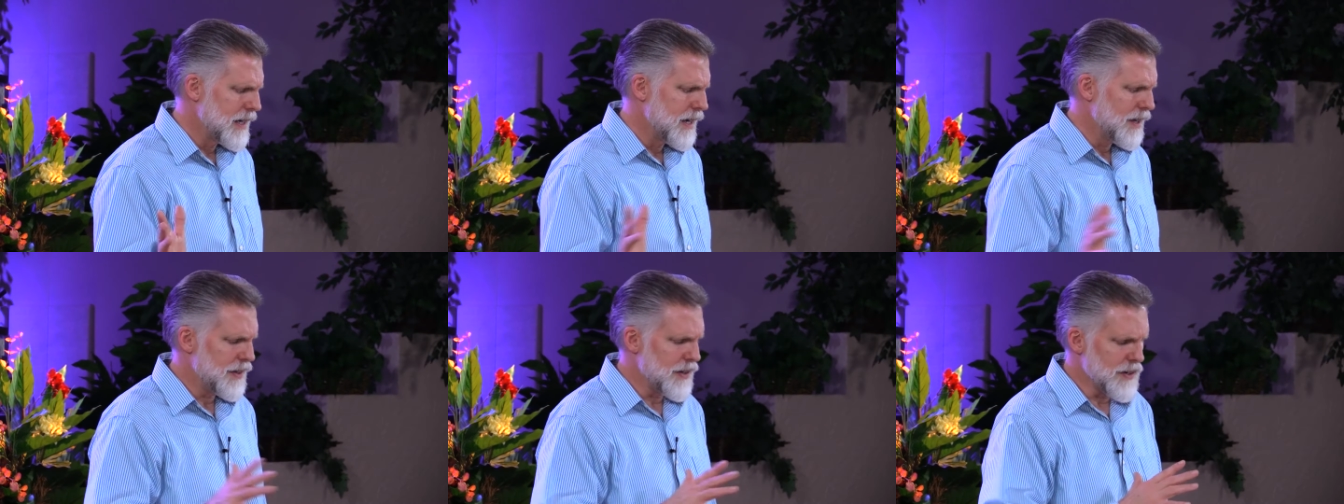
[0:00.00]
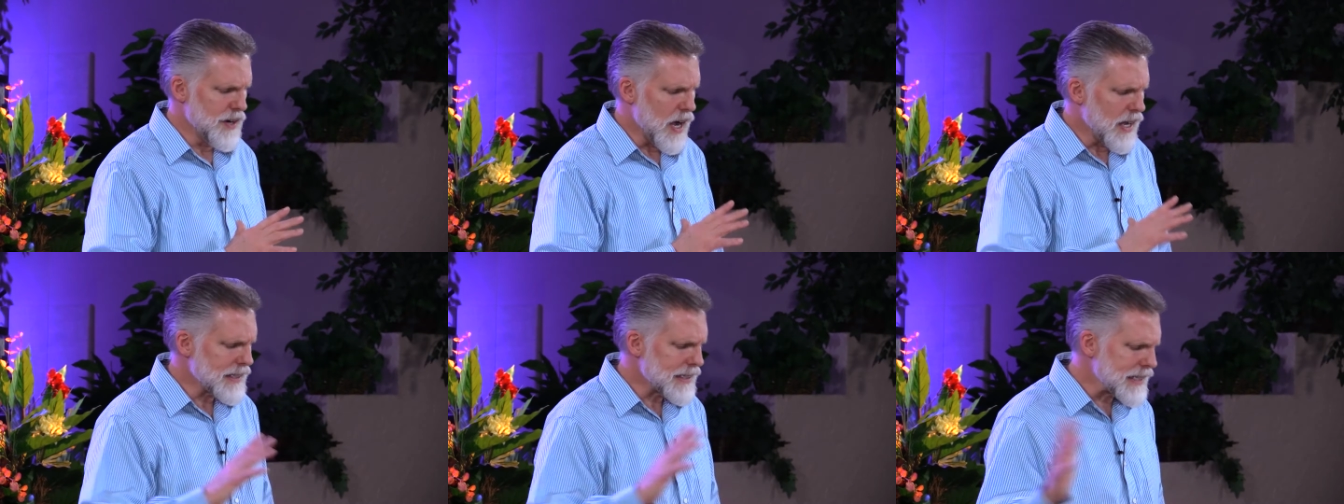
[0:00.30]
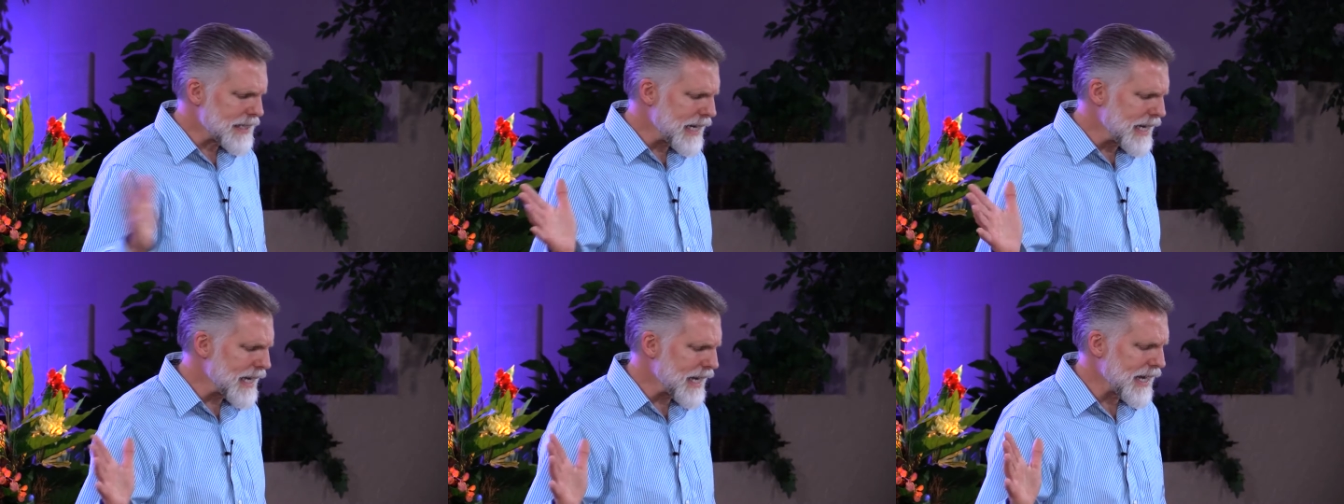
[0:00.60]
they're not
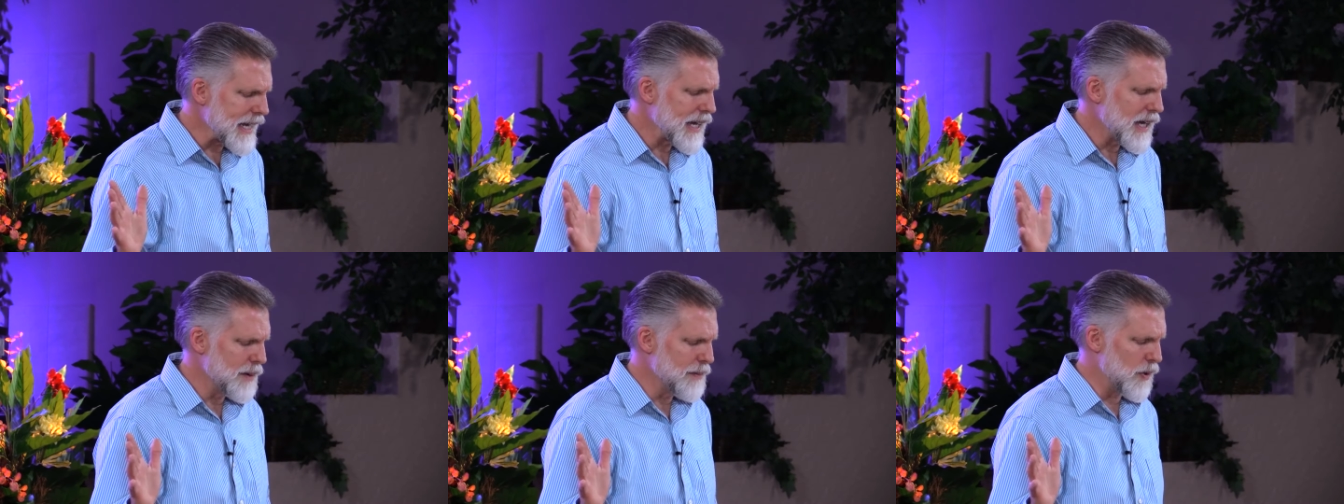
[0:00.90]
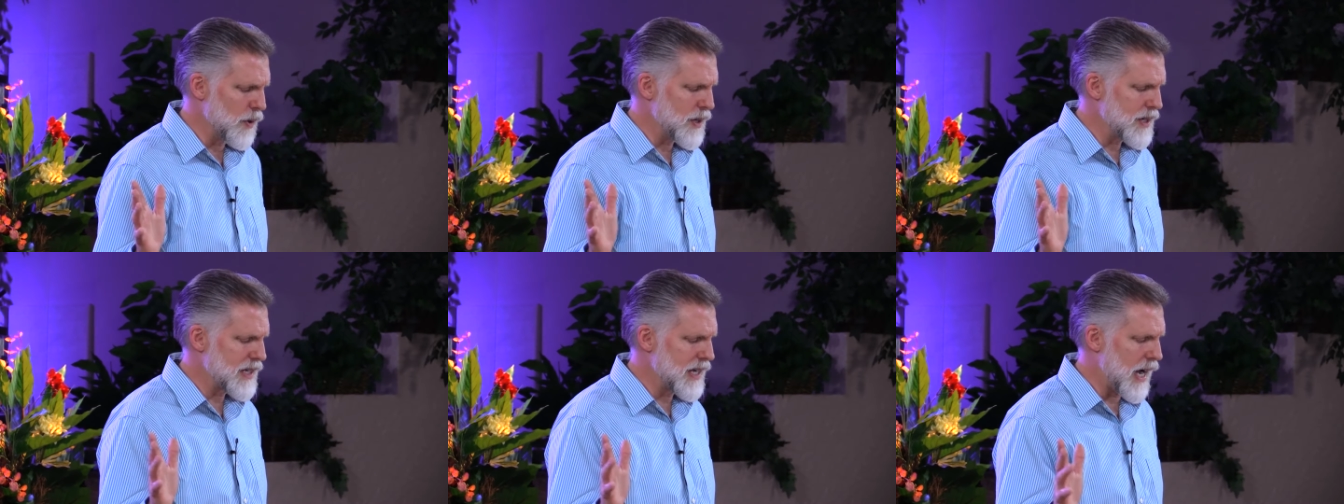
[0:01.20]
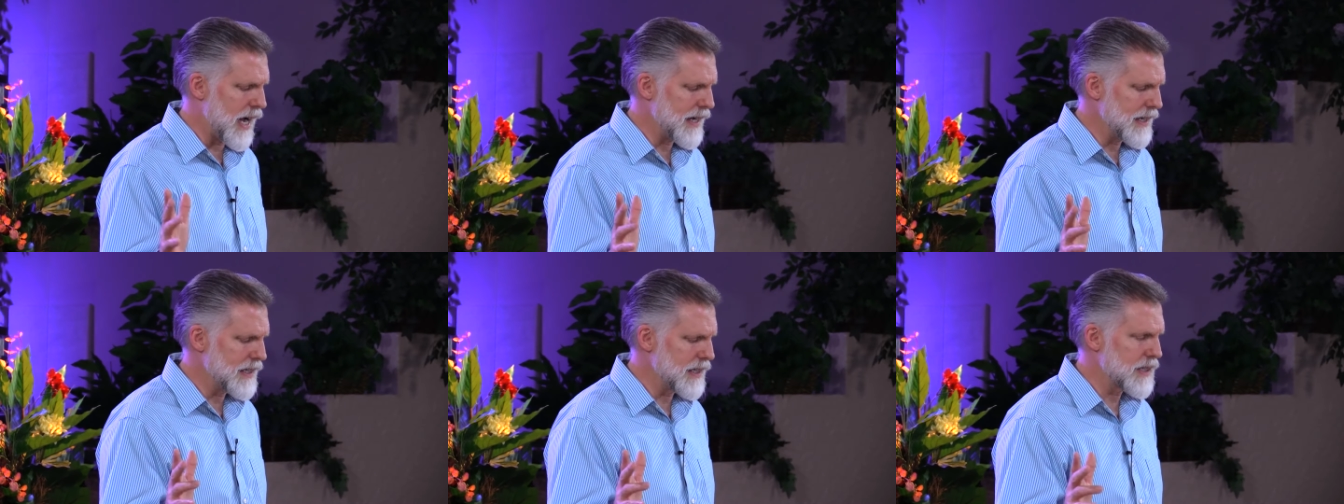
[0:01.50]
seeking Him or His
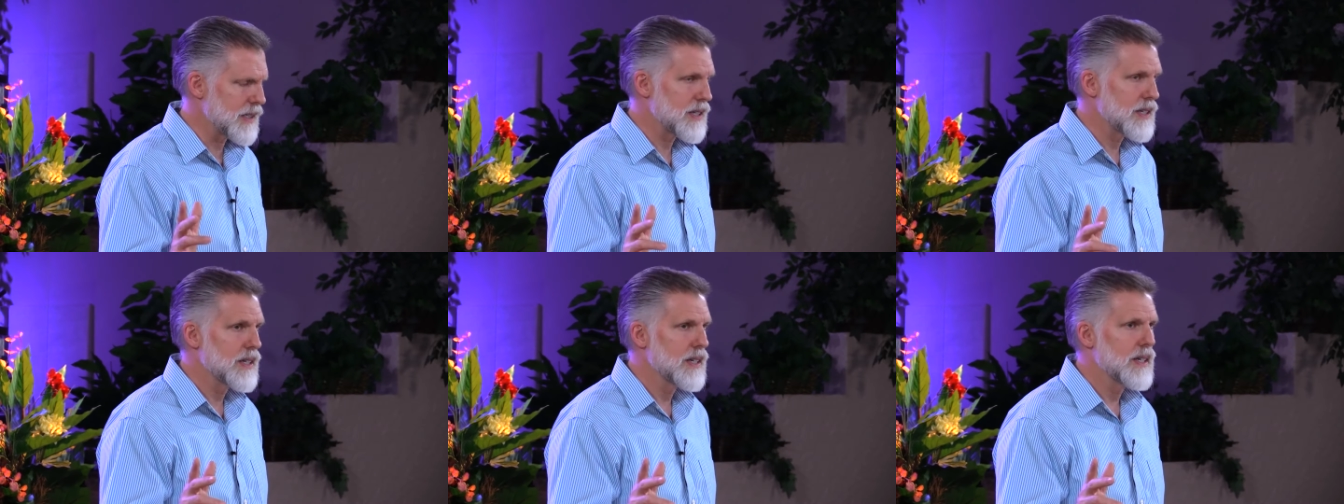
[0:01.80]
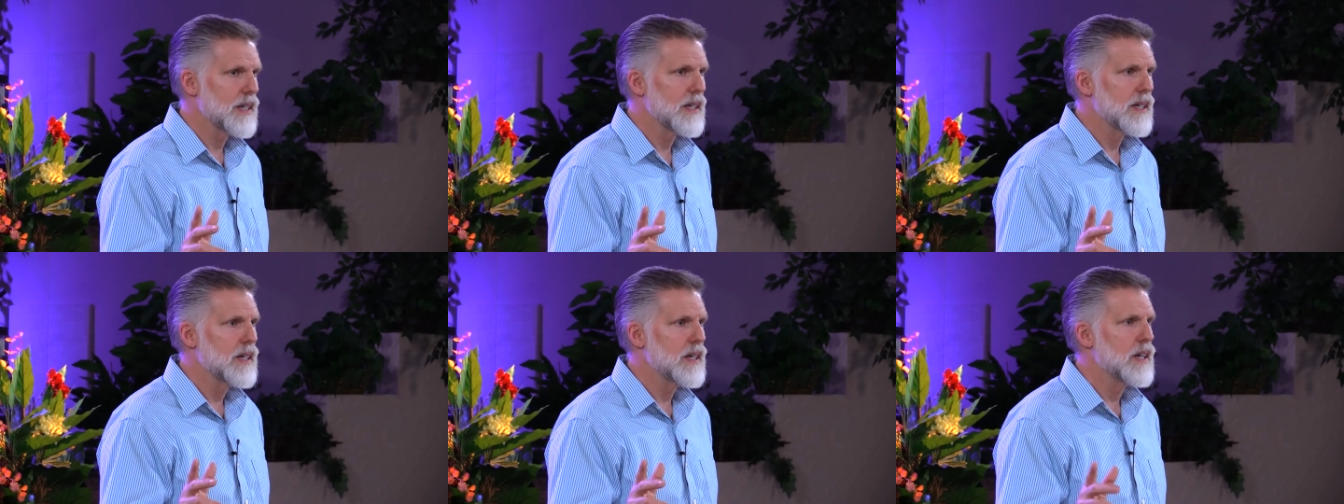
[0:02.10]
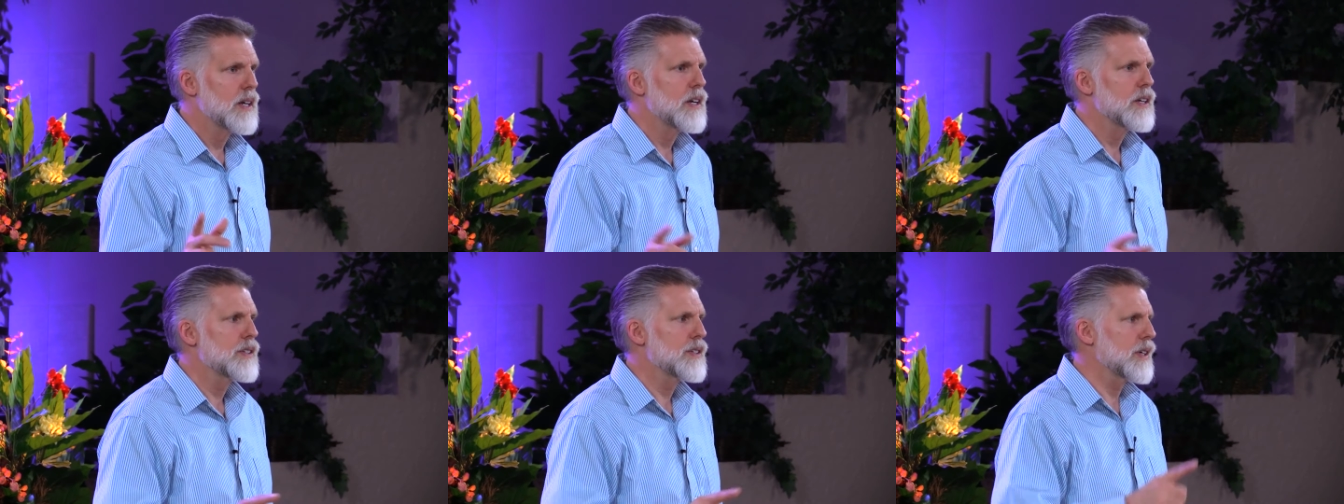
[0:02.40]
guidance.
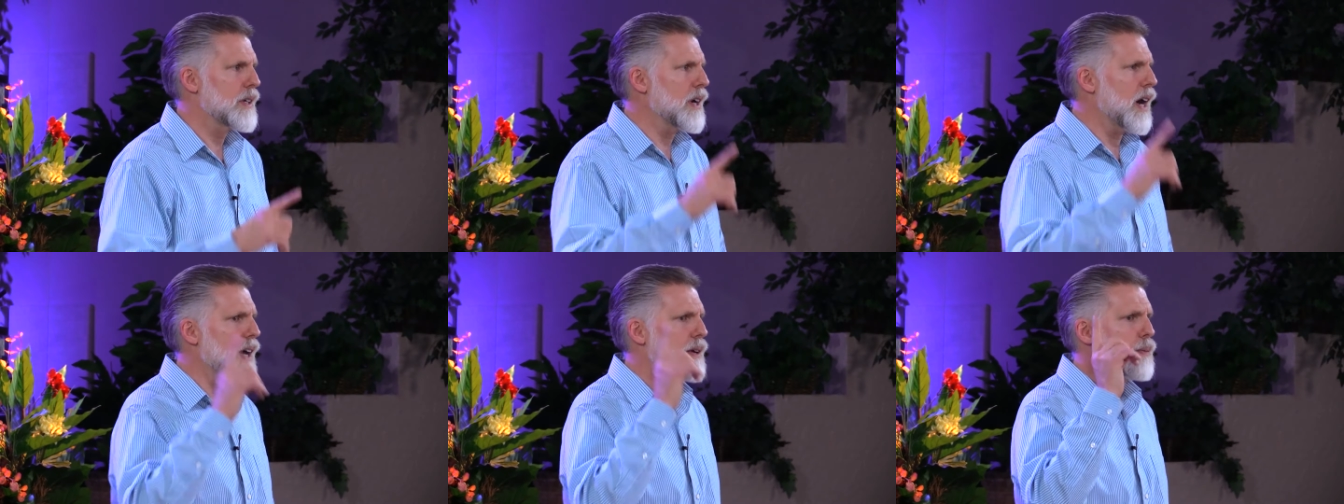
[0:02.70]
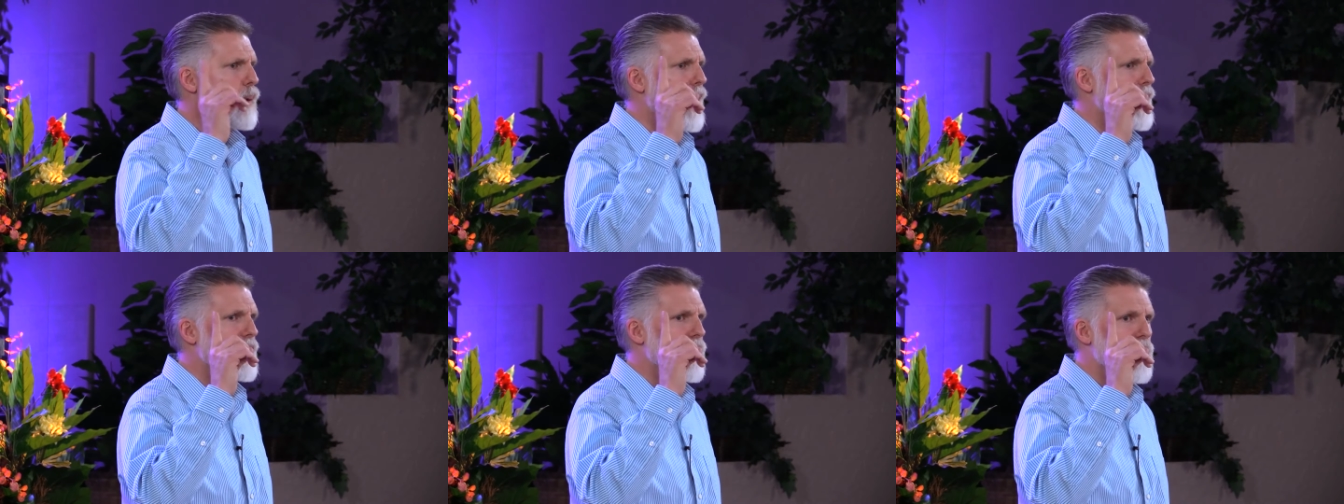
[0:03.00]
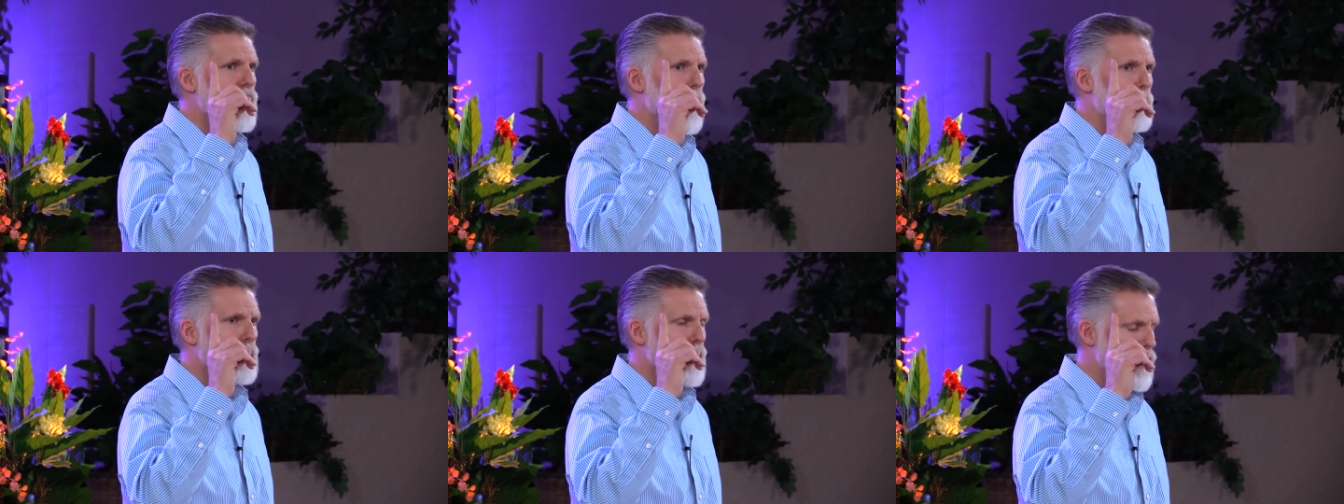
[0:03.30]
So God
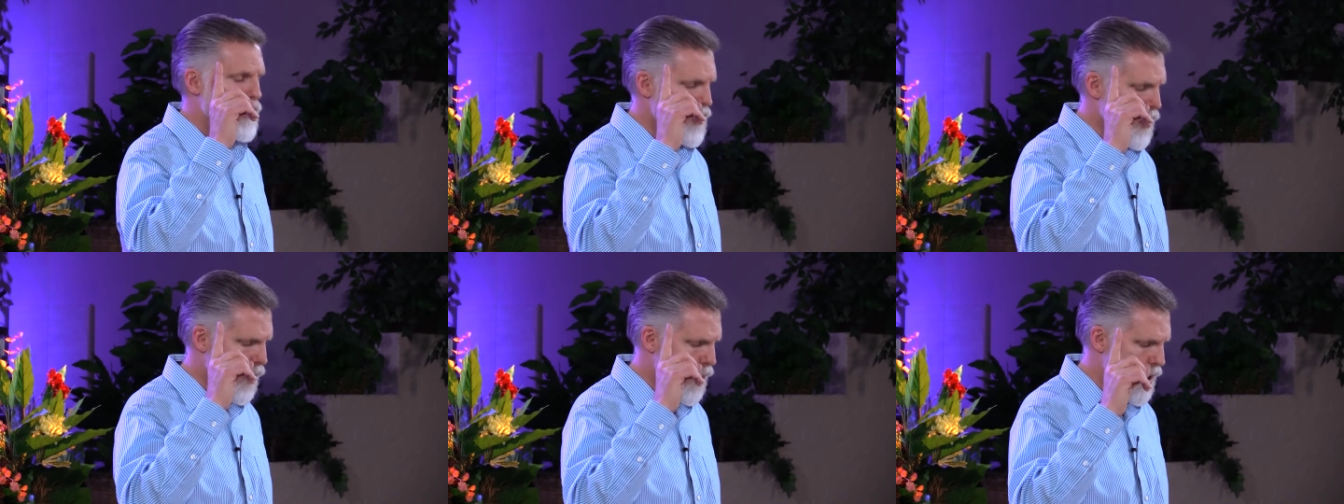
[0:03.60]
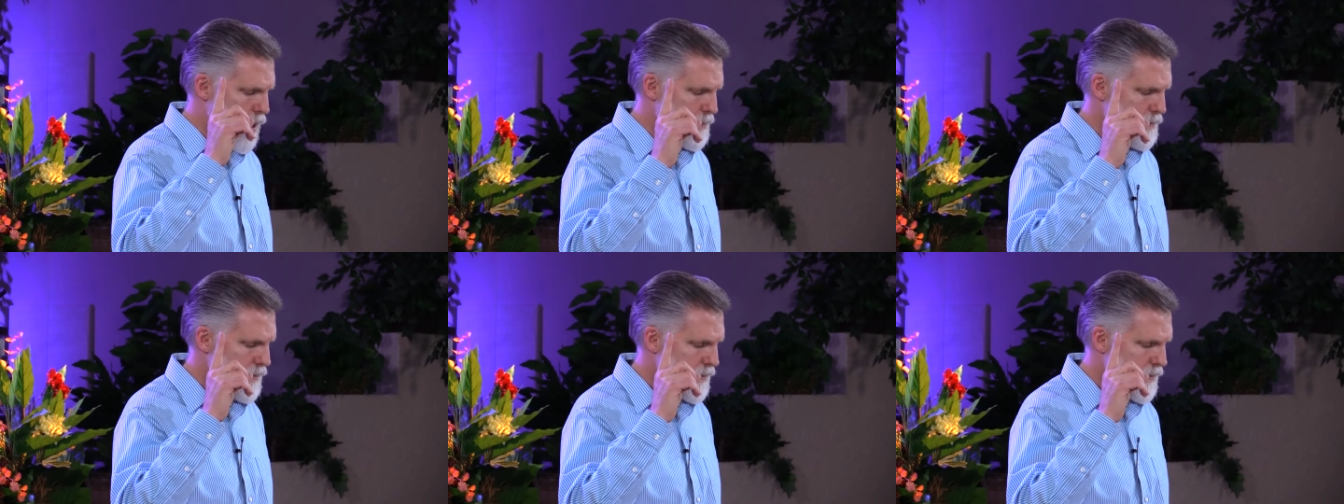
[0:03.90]
raises up a storm.